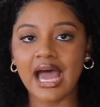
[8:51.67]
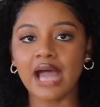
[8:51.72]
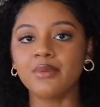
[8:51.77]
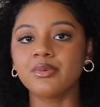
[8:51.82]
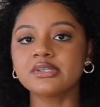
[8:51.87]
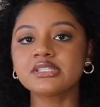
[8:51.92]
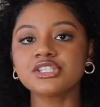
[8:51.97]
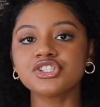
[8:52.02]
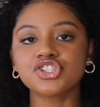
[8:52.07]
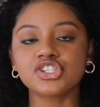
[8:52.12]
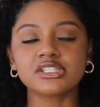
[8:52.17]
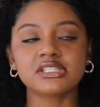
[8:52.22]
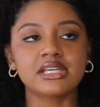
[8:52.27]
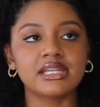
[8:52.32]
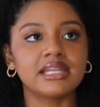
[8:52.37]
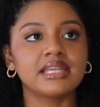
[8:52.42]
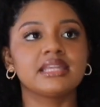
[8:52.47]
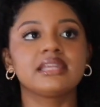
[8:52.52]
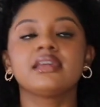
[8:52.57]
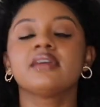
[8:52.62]
I wasn't just
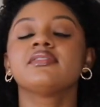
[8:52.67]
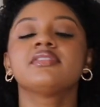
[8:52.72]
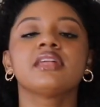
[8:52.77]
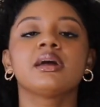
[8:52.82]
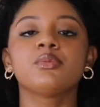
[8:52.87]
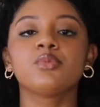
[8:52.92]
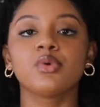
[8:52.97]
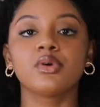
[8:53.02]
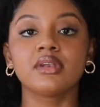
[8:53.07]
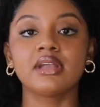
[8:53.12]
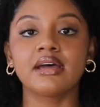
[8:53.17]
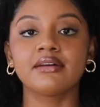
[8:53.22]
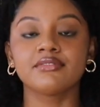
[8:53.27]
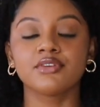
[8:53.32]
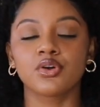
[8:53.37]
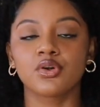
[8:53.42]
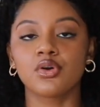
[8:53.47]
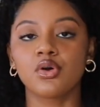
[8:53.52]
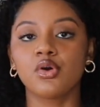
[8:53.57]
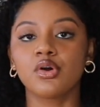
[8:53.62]
gonna give them
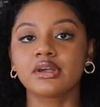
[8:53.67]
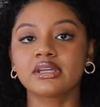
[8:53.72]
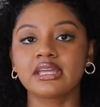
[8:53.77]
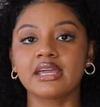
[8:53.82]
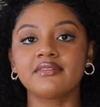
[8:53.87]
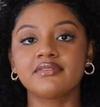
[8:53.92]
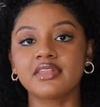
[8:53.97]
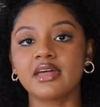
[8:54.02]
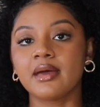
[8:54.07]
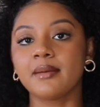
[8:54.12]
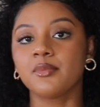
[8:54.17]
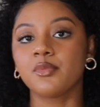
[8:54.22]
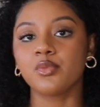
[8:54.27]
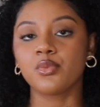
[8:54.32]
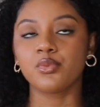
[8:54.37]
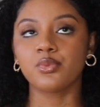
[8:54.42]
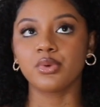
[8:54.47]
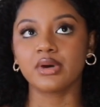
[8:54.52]
whatever or give them